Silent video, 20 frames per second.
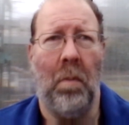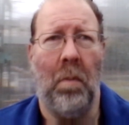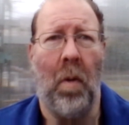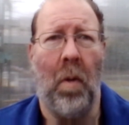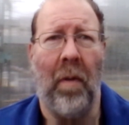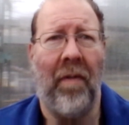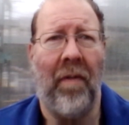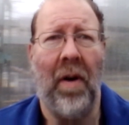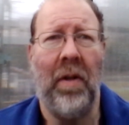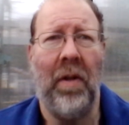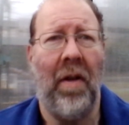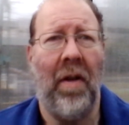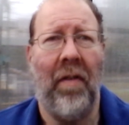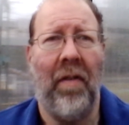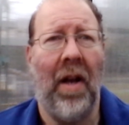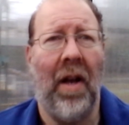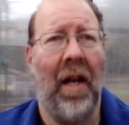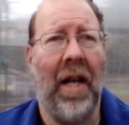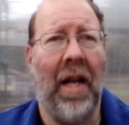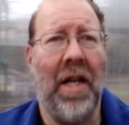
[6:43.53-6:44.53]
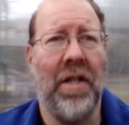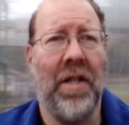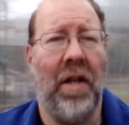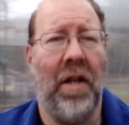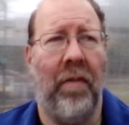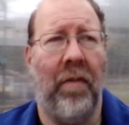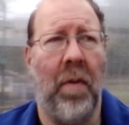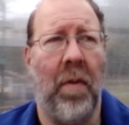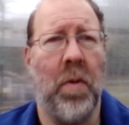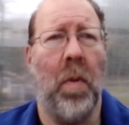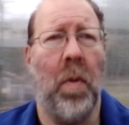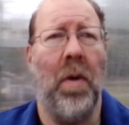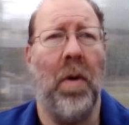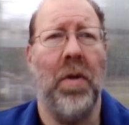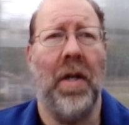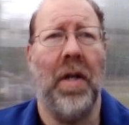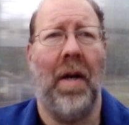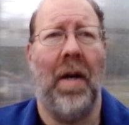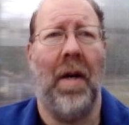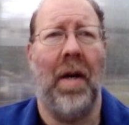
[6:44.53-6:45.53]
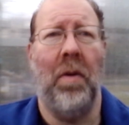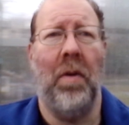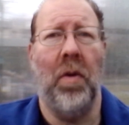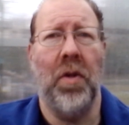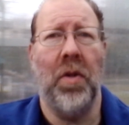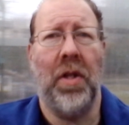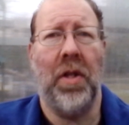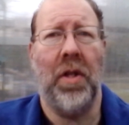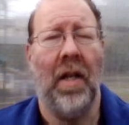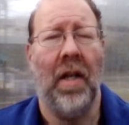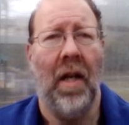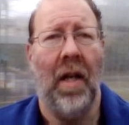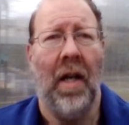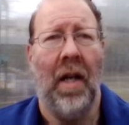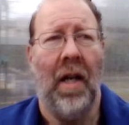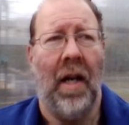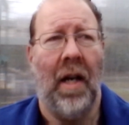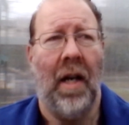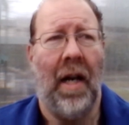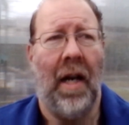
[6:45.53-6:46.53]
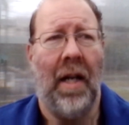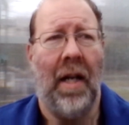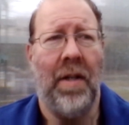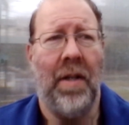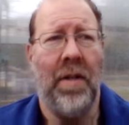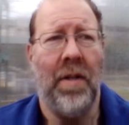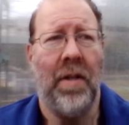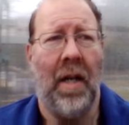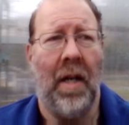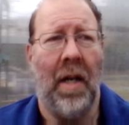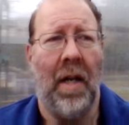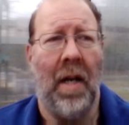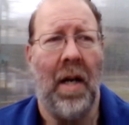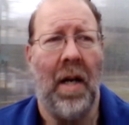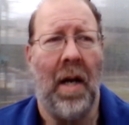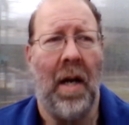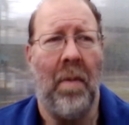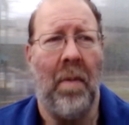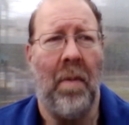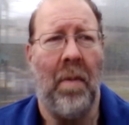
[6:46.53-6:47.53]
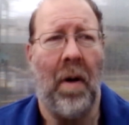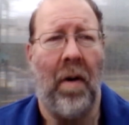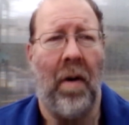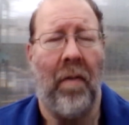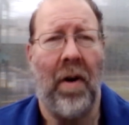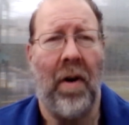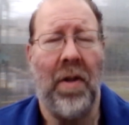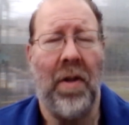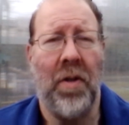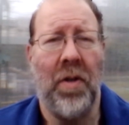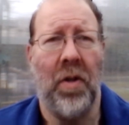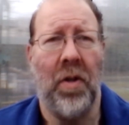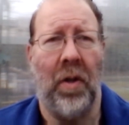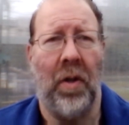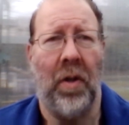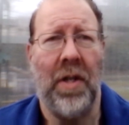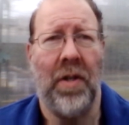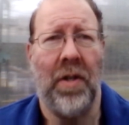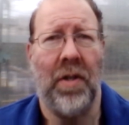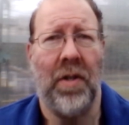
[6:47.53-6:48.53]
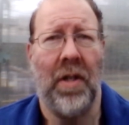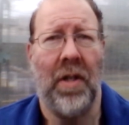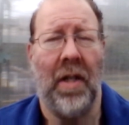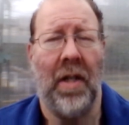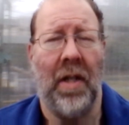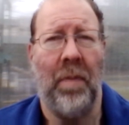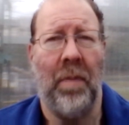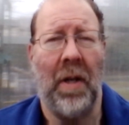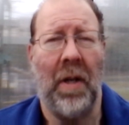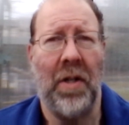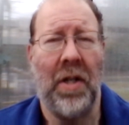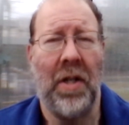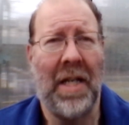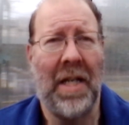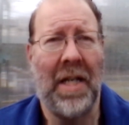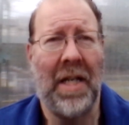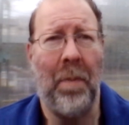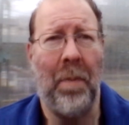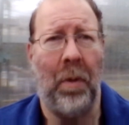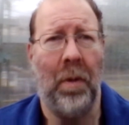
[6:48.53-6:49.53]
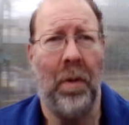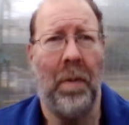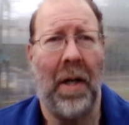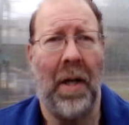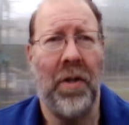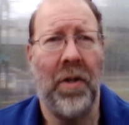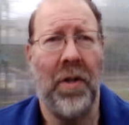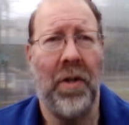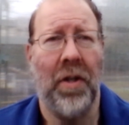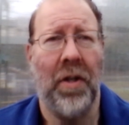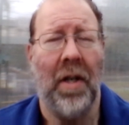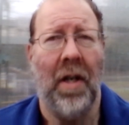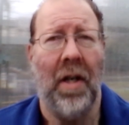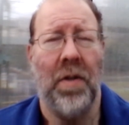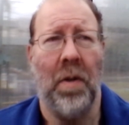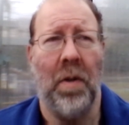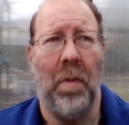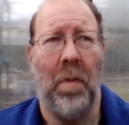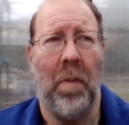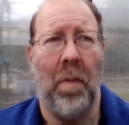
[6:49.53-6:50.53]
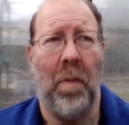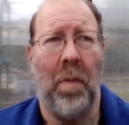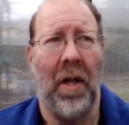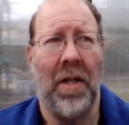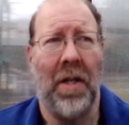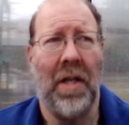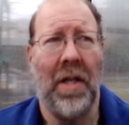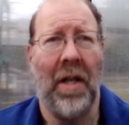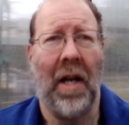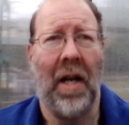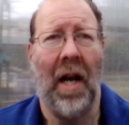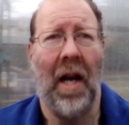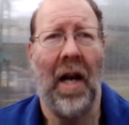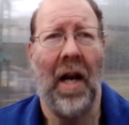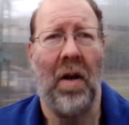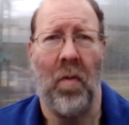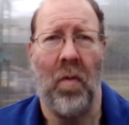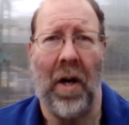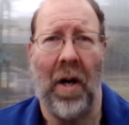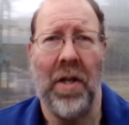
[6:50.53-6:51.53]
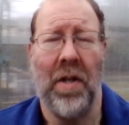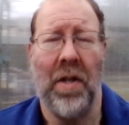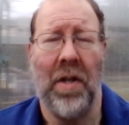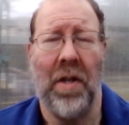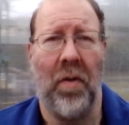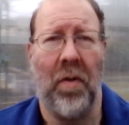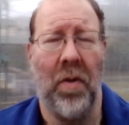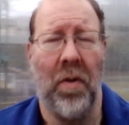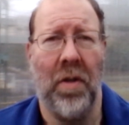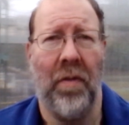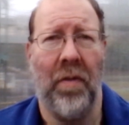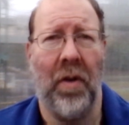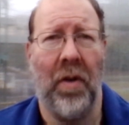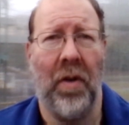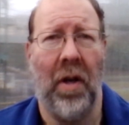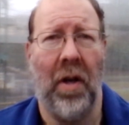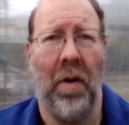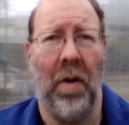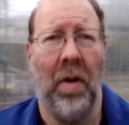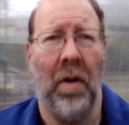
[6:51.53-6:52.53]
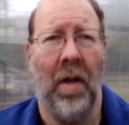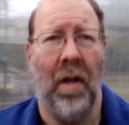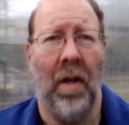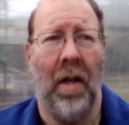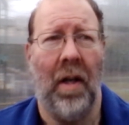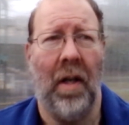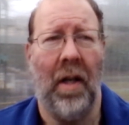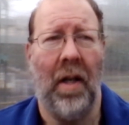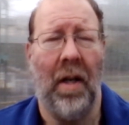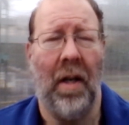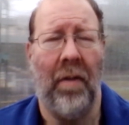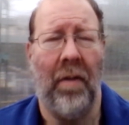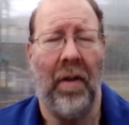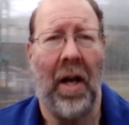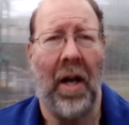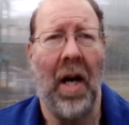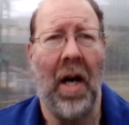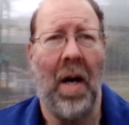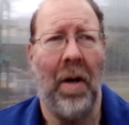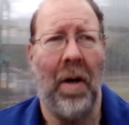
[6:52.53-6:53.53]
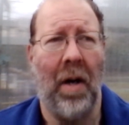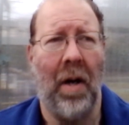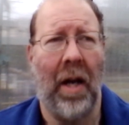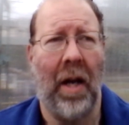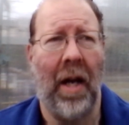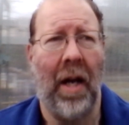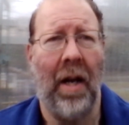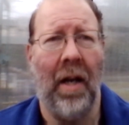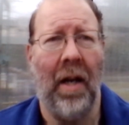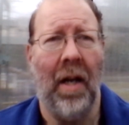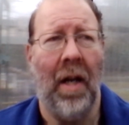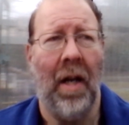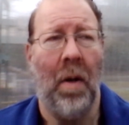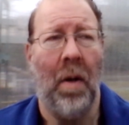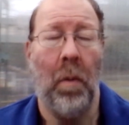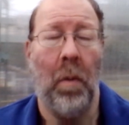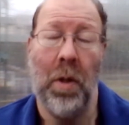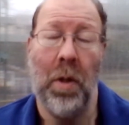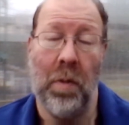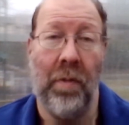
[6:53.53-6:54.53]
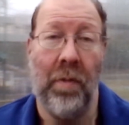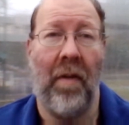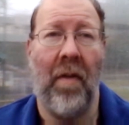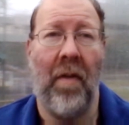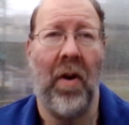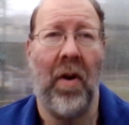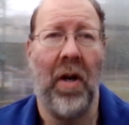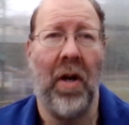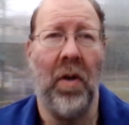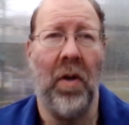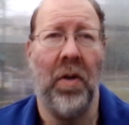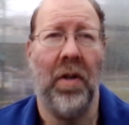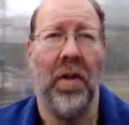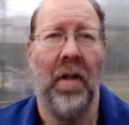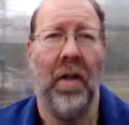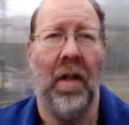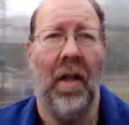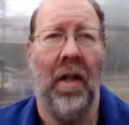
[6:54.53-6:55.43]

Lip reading: we found it fairly easy enough. It was well signposted, and our friend's son has a disabled badge, so we put that in the car, got right to the front of the queue for car parking, which was very, very good.